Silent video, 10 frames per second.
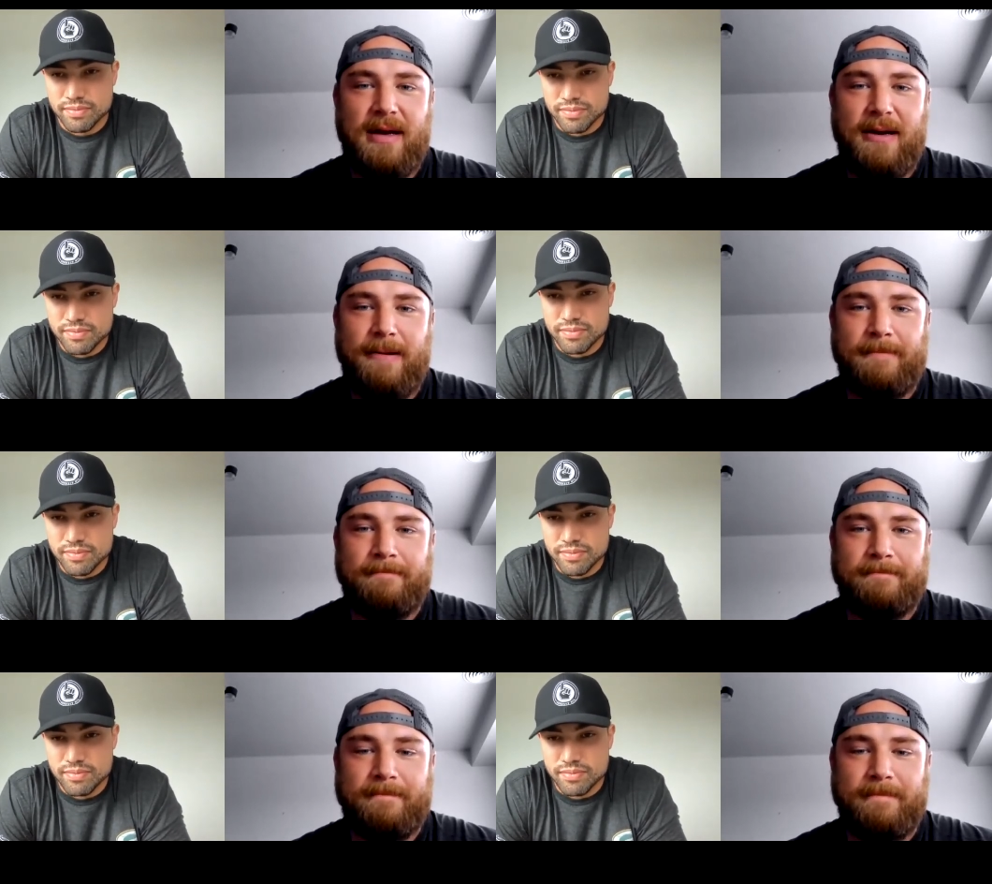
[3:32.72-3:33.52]

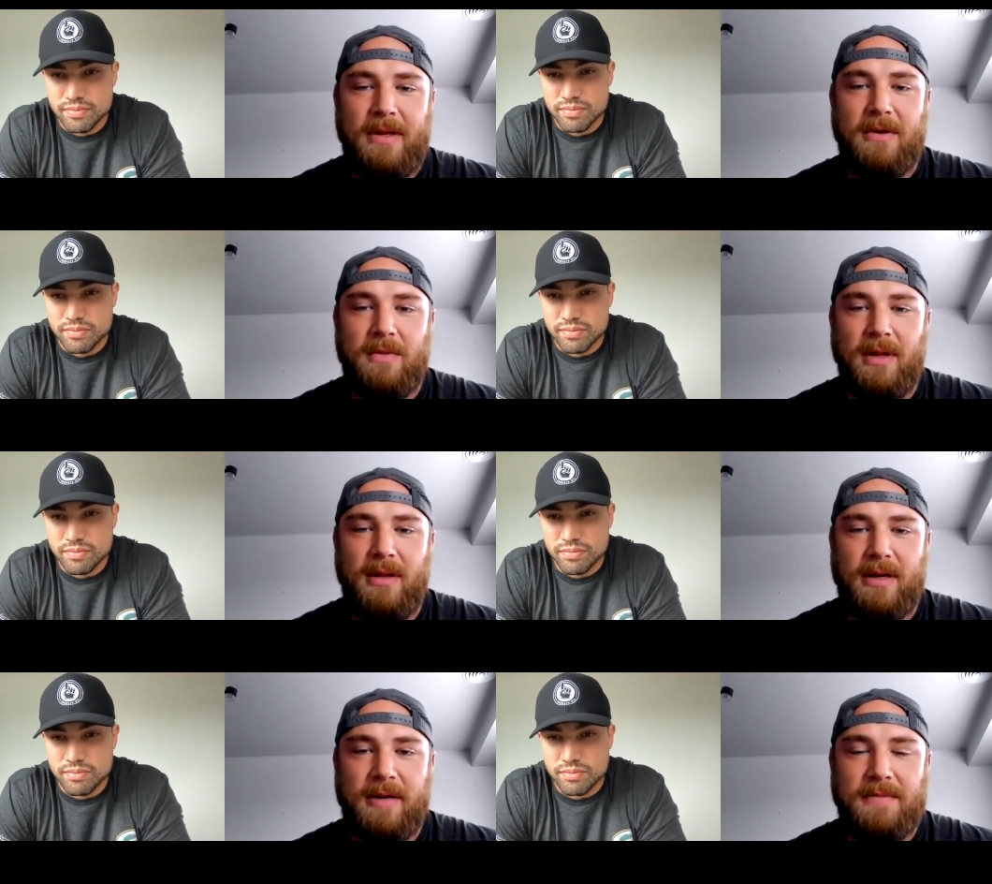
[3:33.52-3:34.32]
Speaker 1: Um, you know, to really
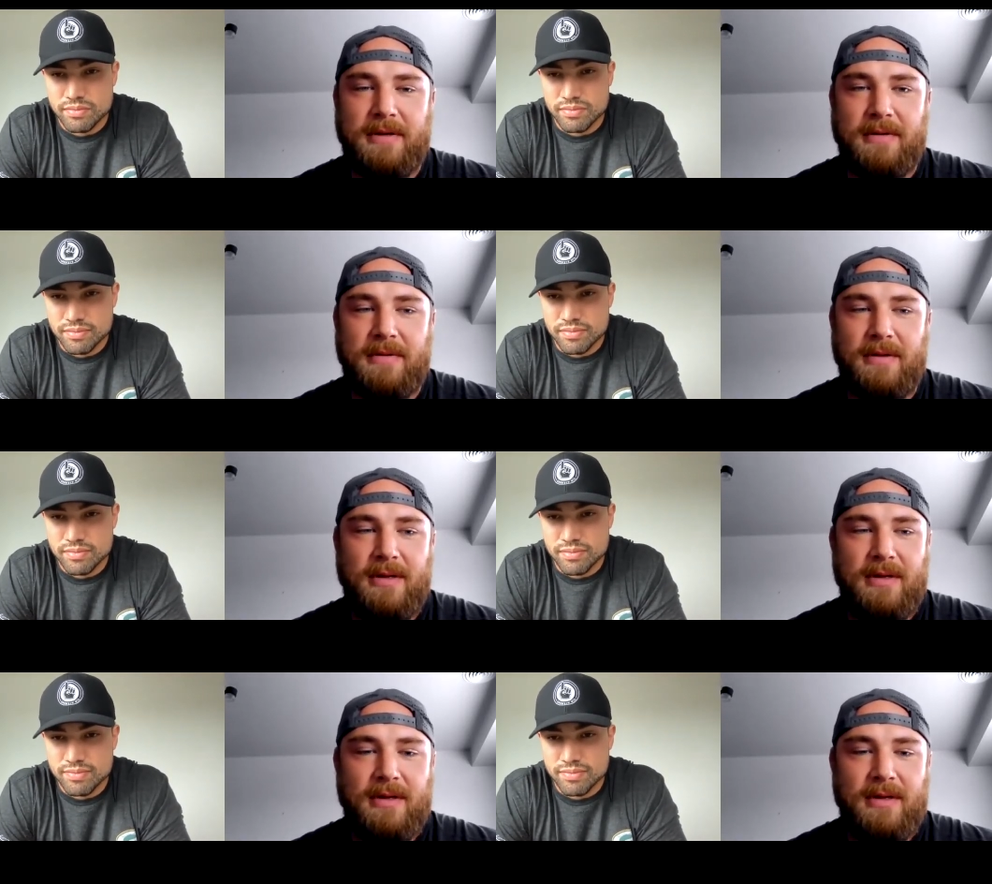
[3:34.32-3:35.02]
look up to